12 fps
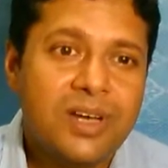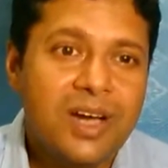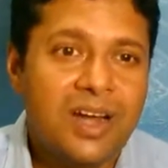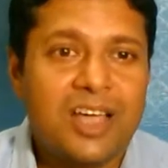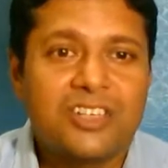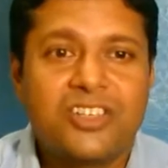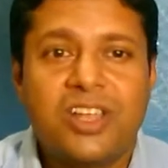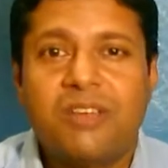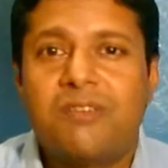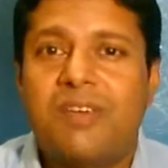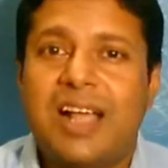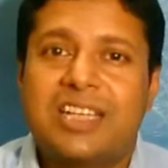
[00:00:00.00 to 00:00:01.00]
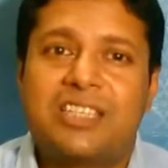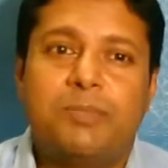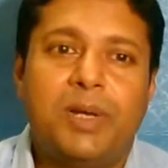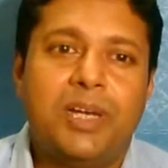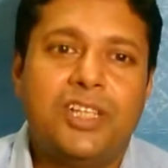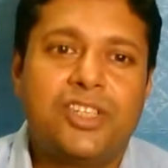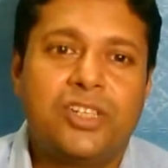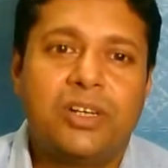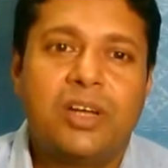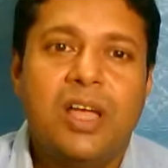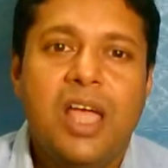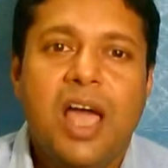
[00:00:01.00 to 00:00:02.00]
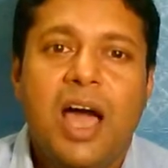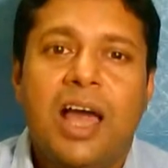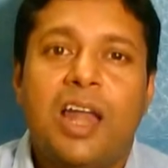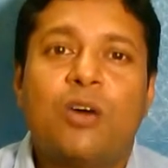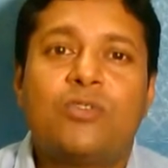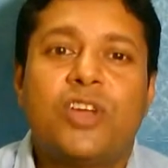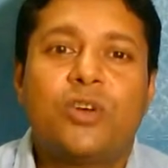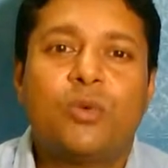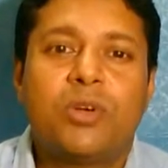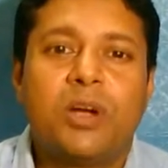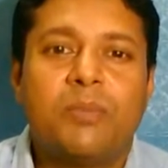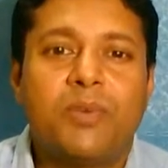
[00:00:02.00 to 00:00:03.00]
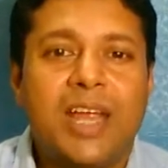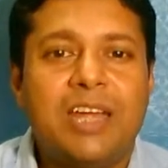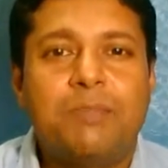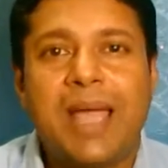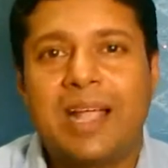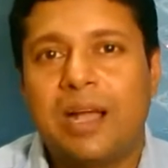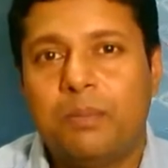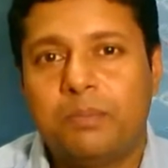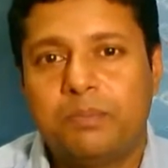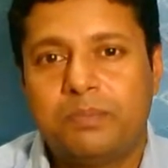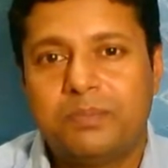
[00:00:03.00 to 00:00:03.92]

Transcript: her elastic, flexible nature allows her to come right back up,